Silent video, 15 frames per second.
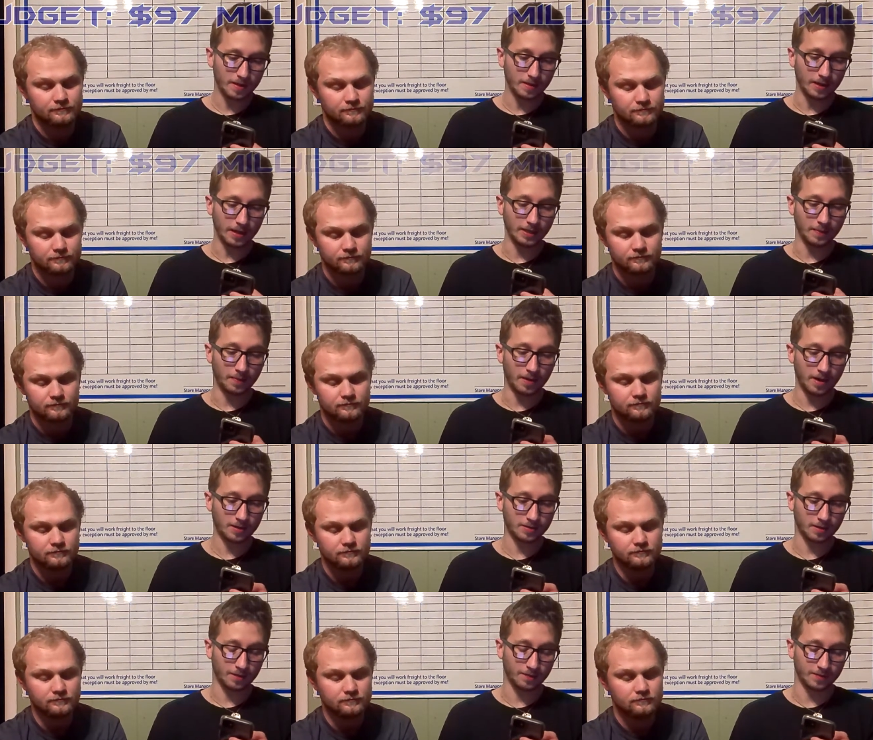Speaker 1: And the box
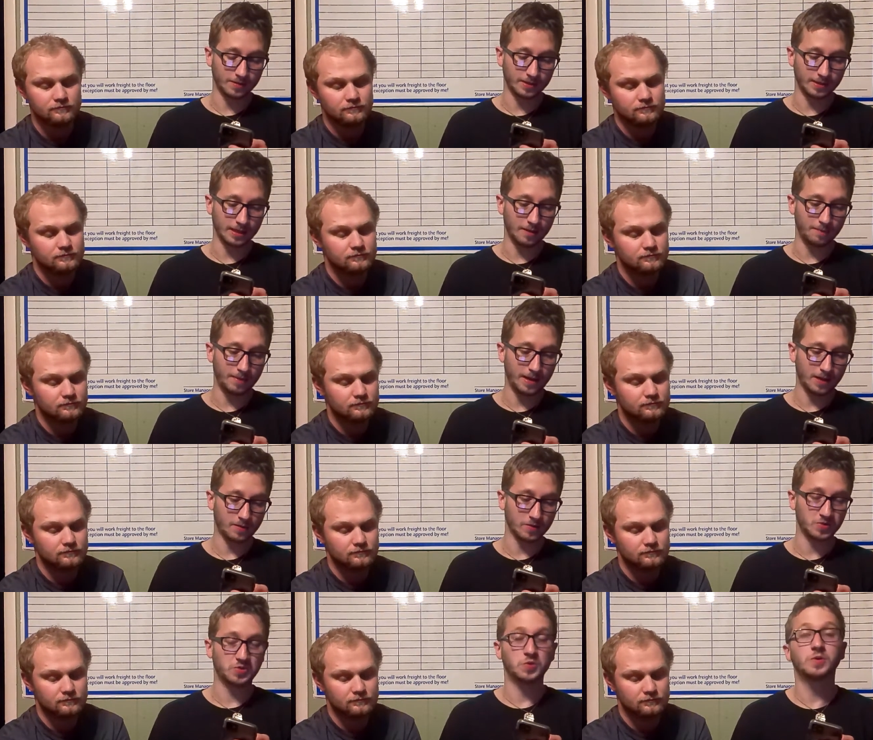office they got back
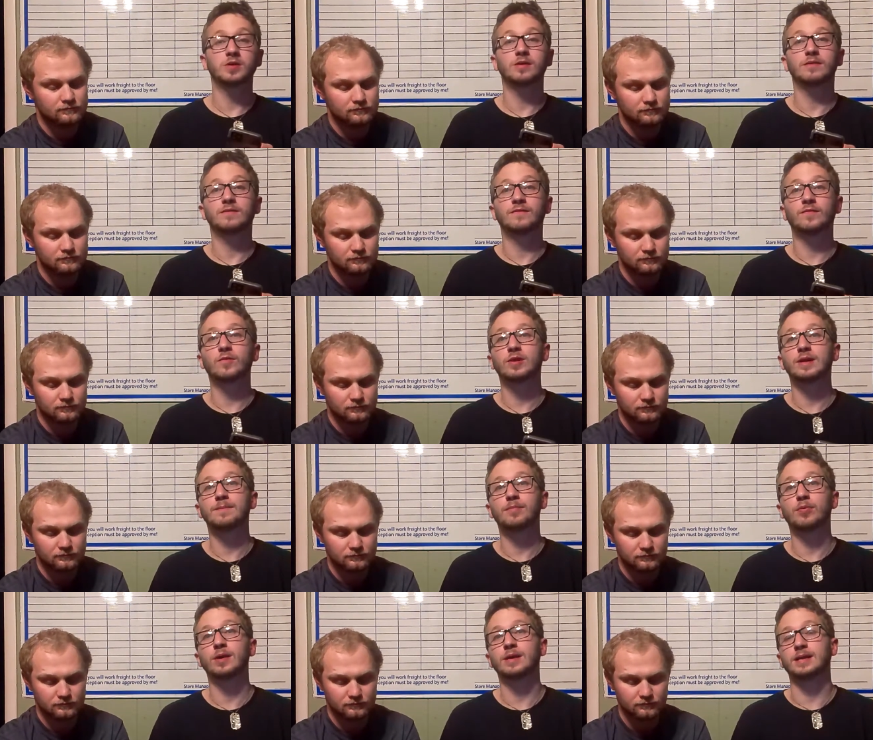was two hundred forty
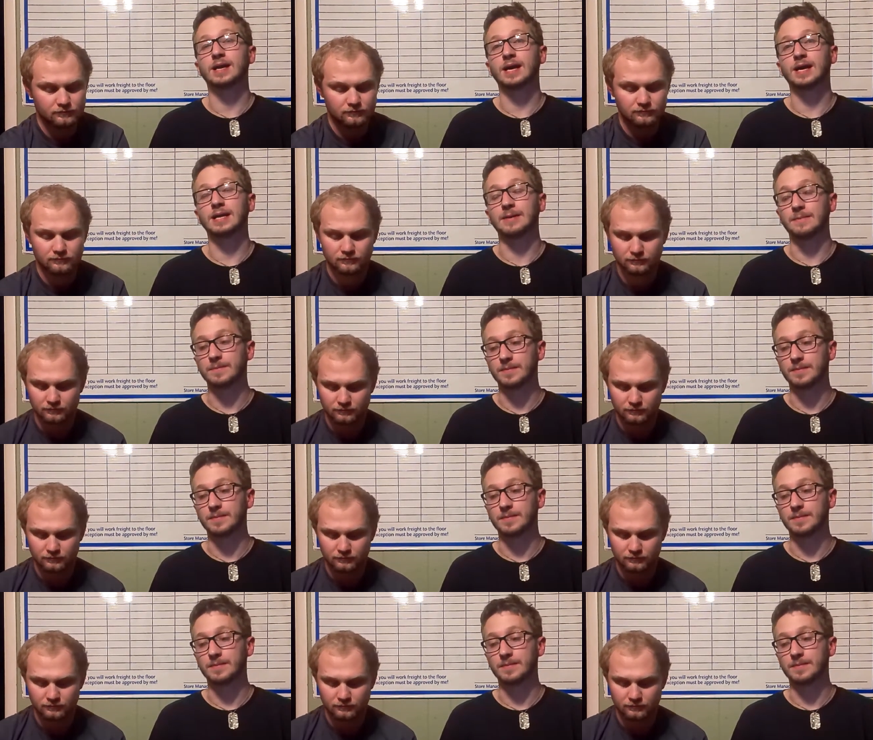point nine